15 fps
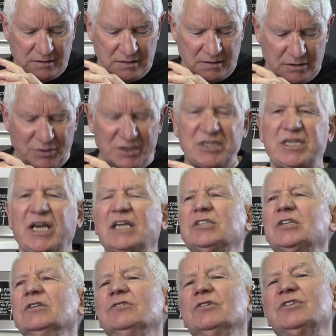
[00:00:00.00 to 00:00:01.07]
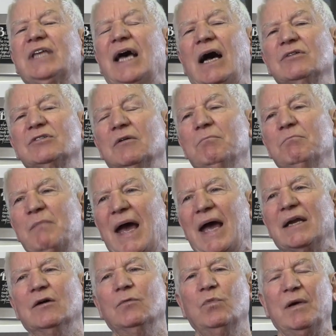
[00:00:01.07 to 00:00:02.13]
There were 600,000 men
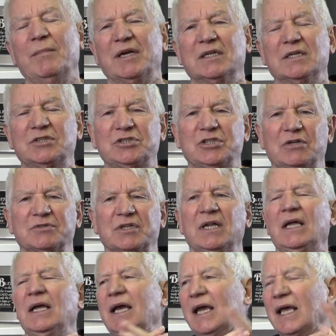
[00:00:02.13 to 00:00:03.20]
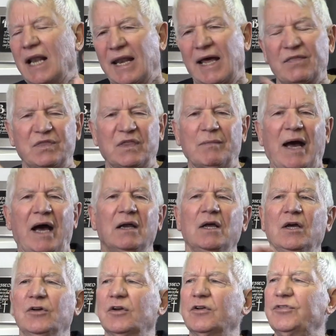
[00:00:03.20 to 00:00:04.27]
and women and children. He led them out.
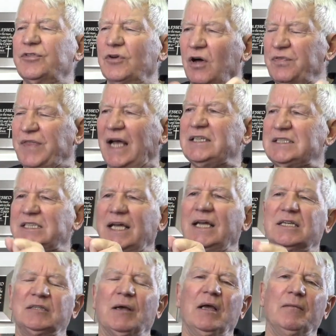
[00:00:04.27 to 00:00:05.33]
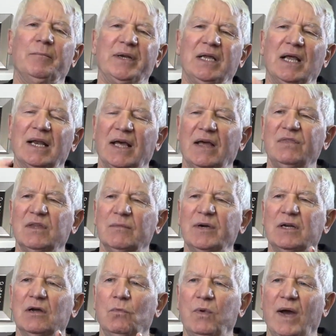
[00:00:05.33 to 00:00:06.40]
You'd have thought, that's it. But he led them in
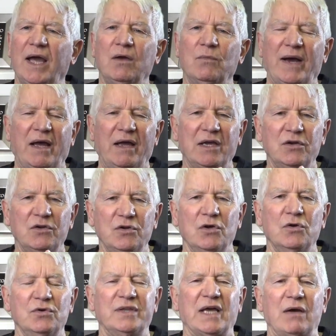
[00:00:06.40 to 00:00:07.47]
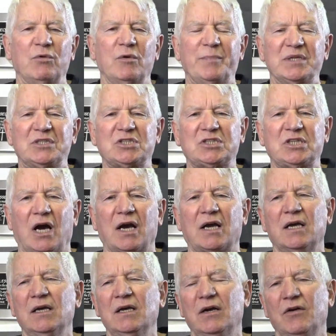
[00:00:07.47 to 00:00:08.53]
a way where he knew they would be stuck
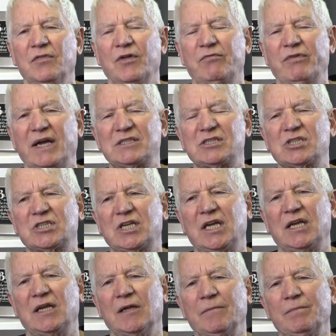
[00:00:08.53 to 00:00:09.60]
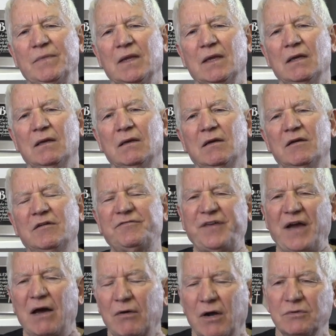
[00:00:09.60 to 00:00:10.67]
at the Red Sea.
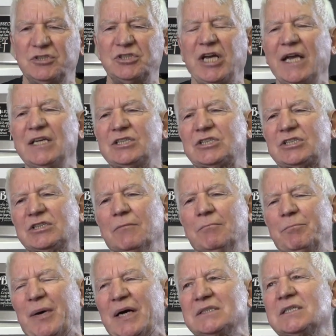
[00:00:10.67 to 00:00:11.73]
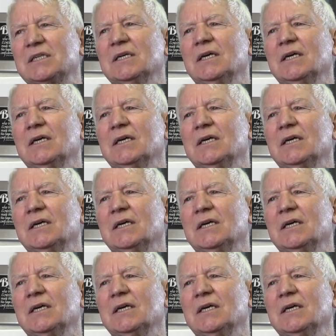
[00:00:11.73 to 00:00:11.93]
Pharaoh chased them, but